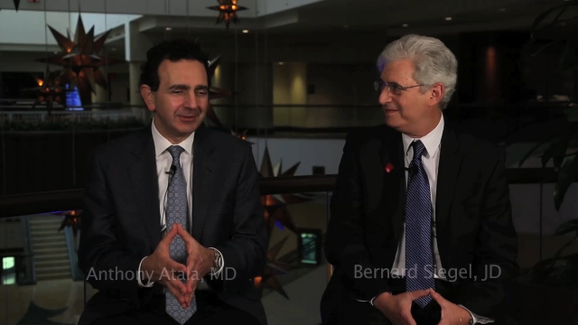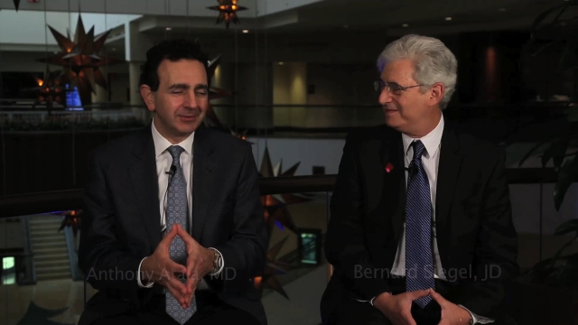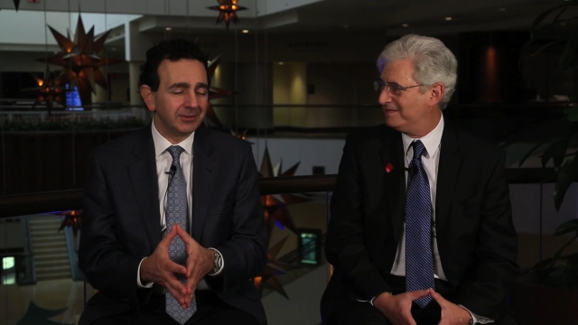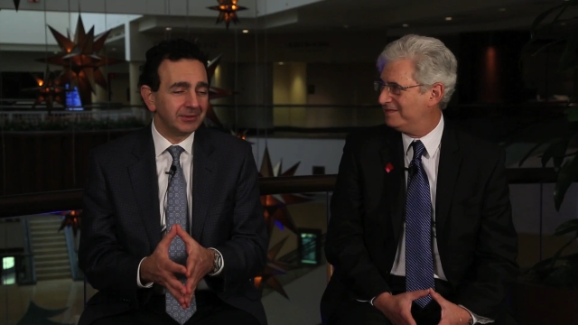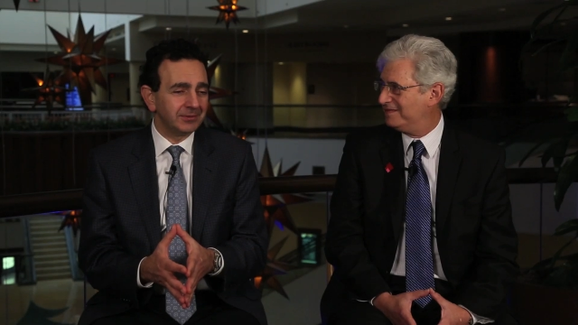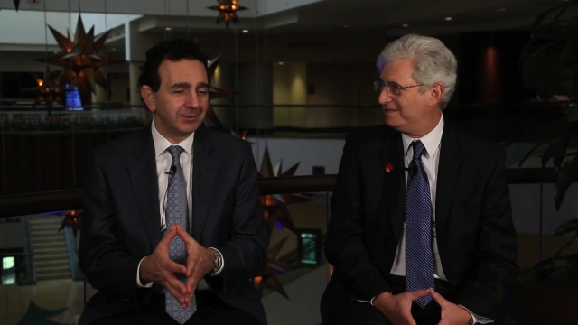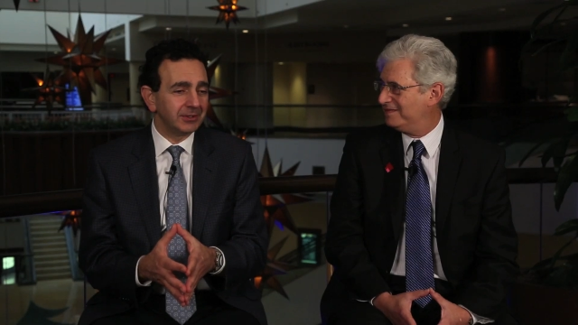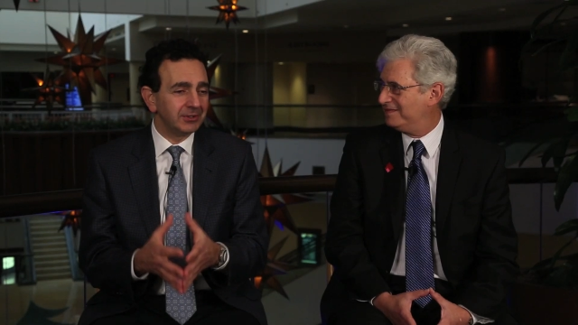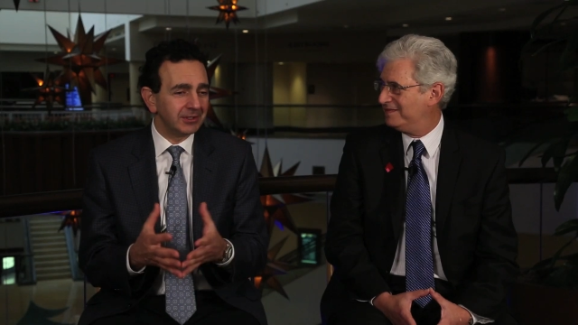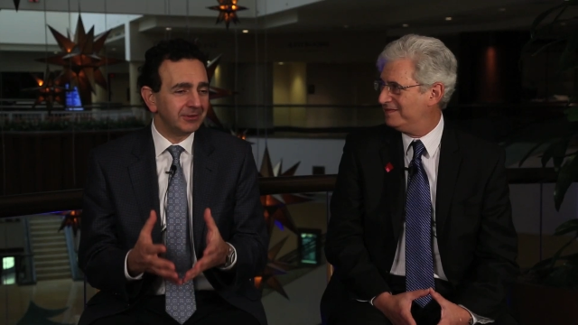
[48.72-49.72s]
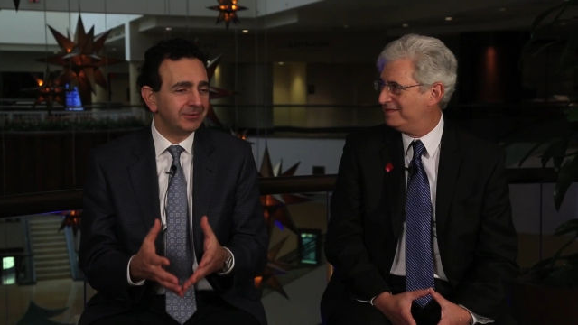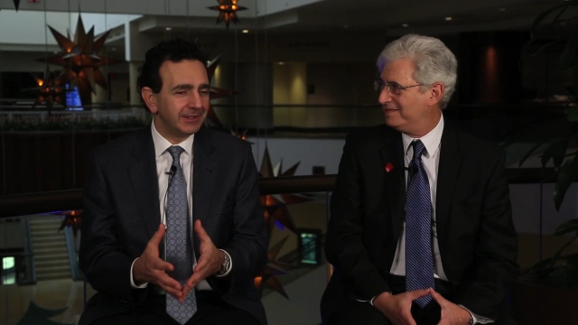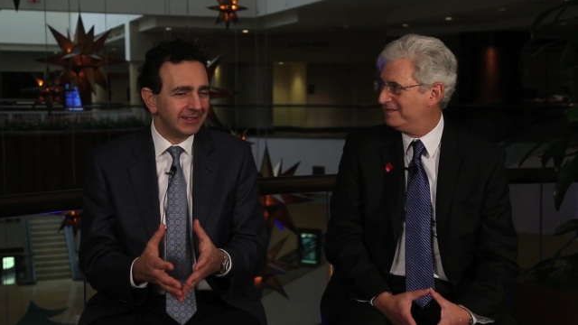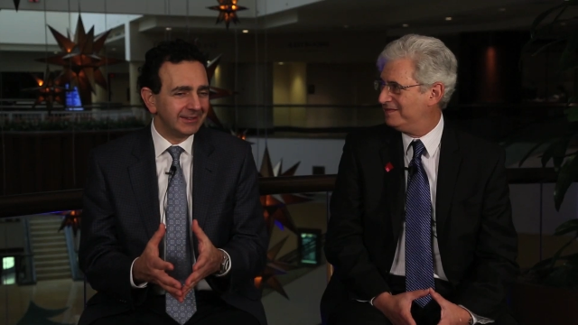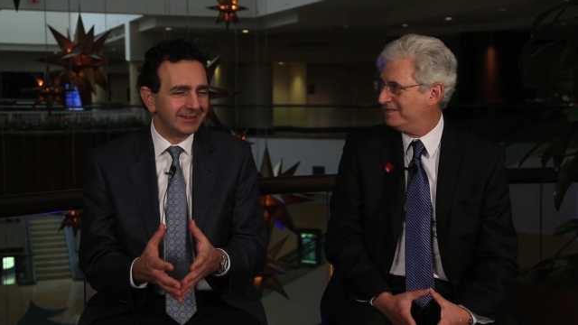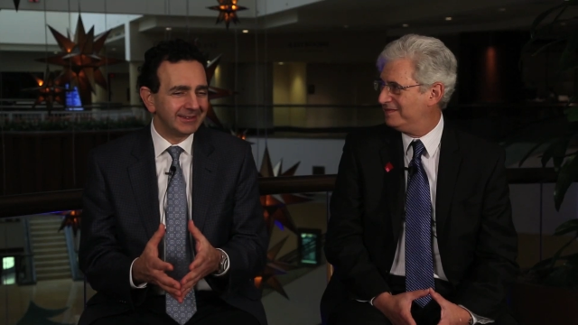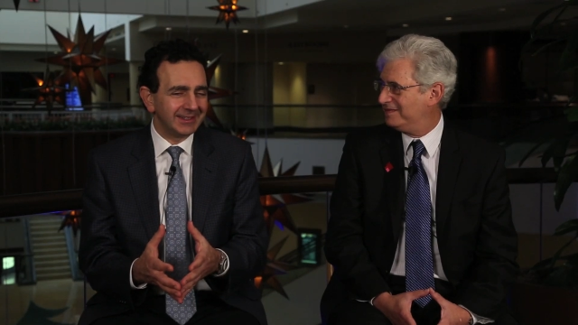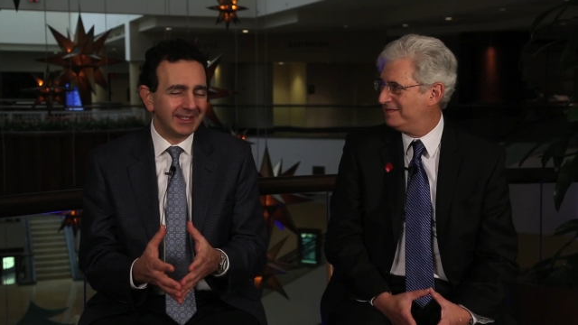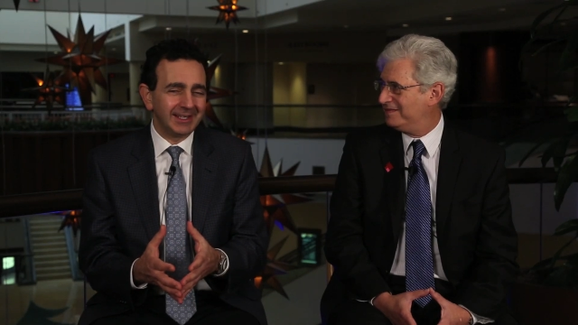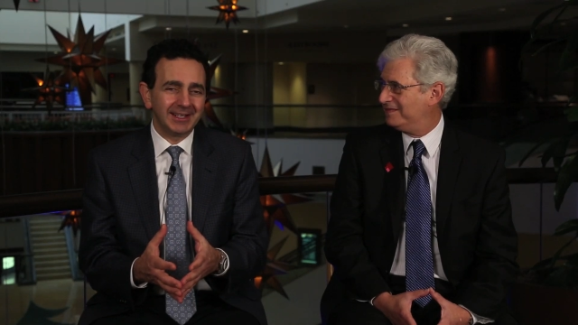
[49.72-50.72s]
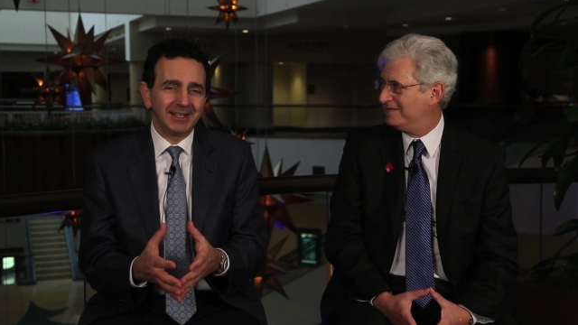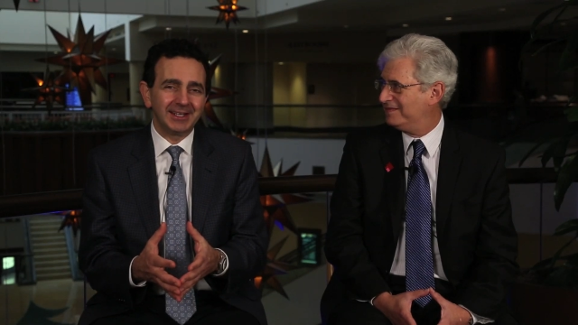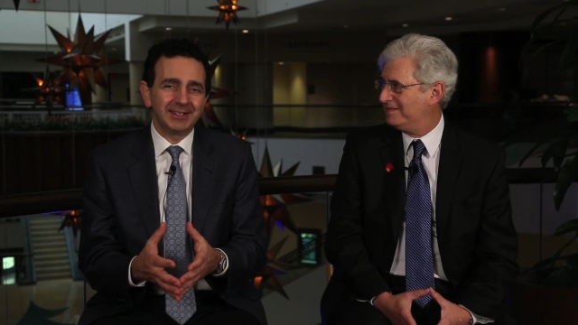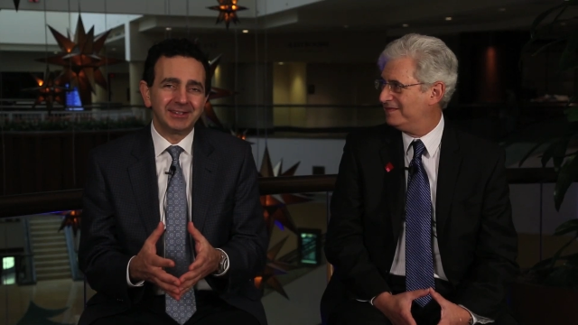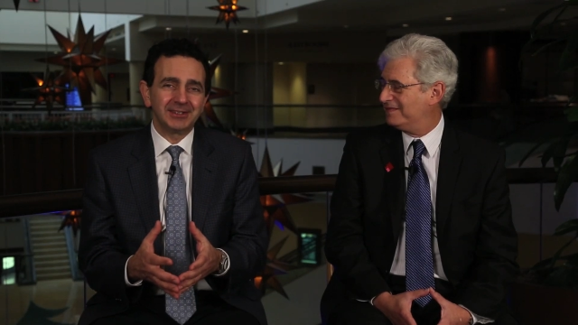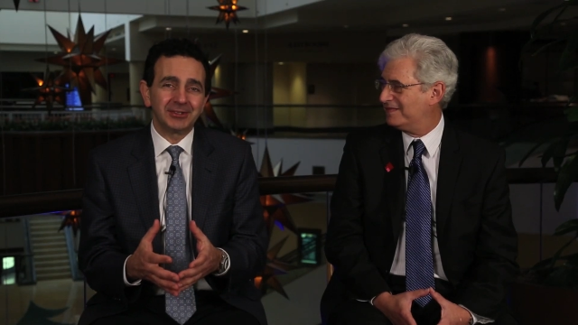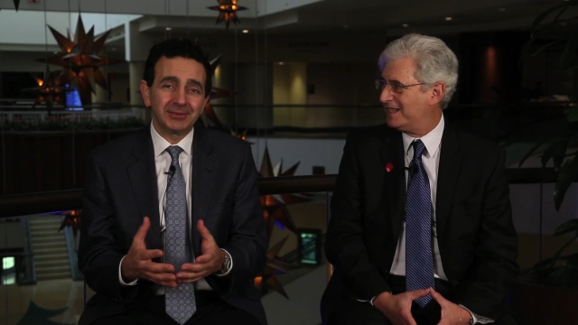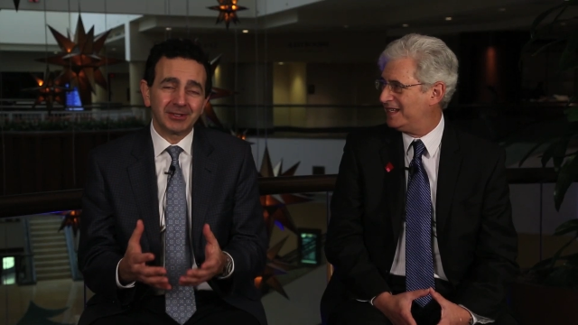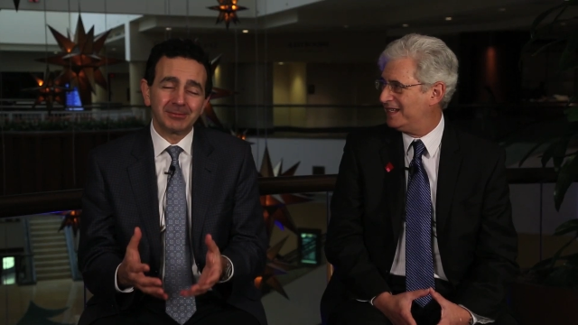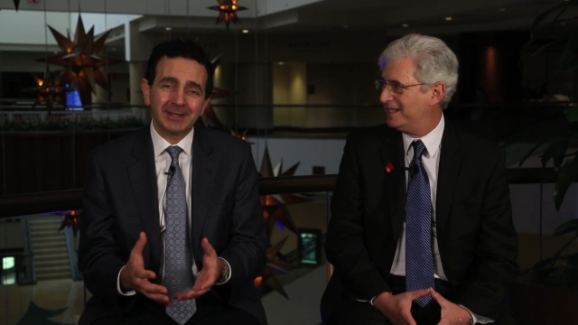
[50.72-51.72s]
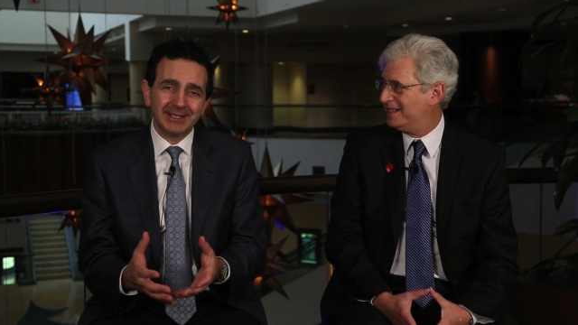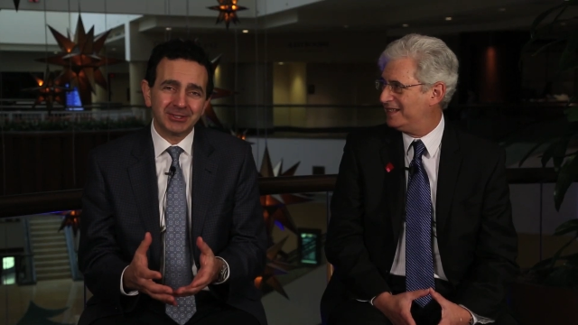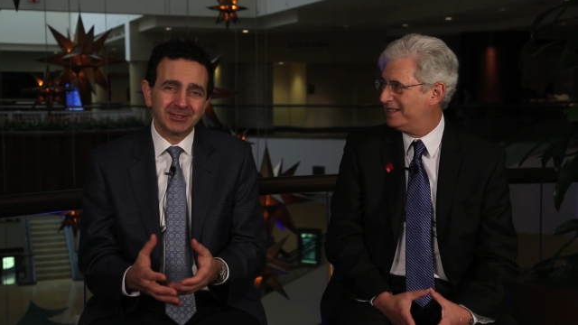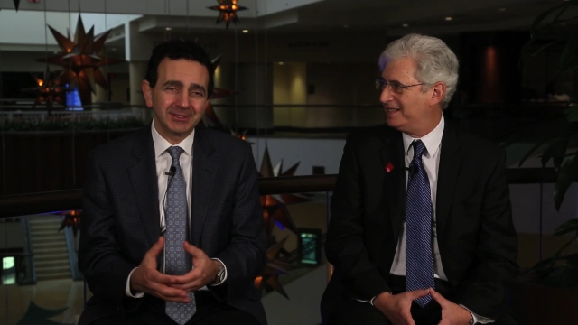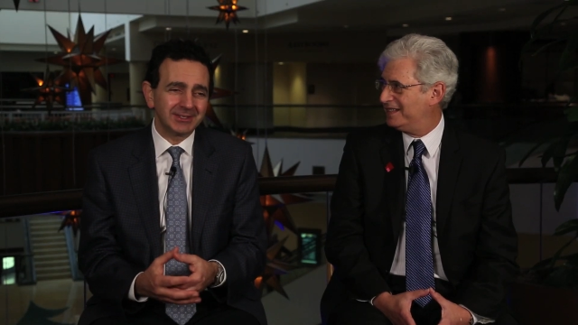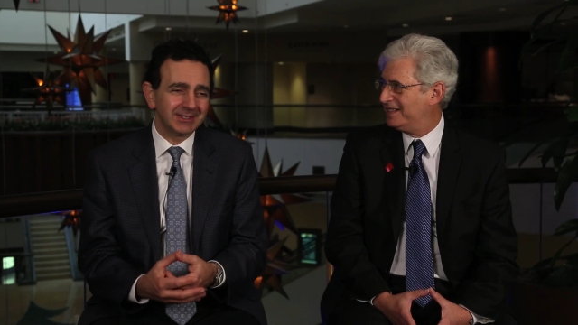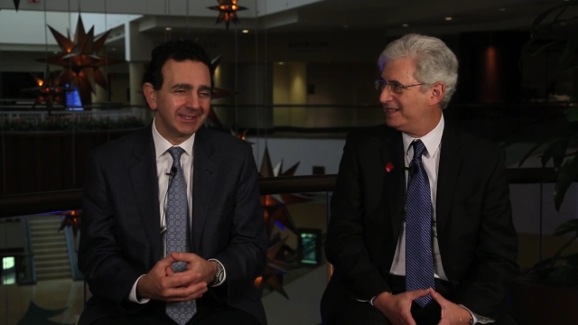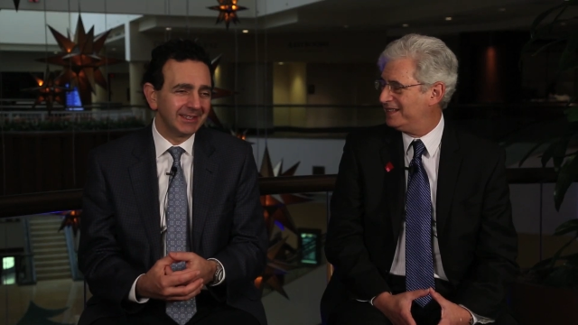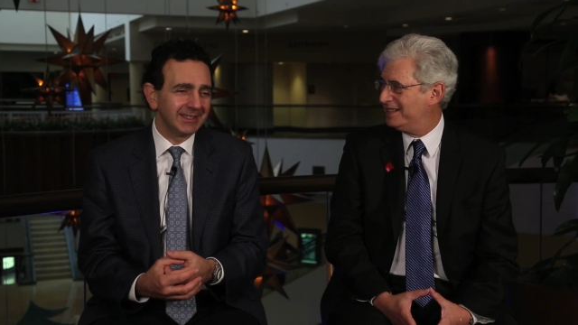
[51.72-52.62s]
Speaker 1: for, for the good of the field and the good of our patients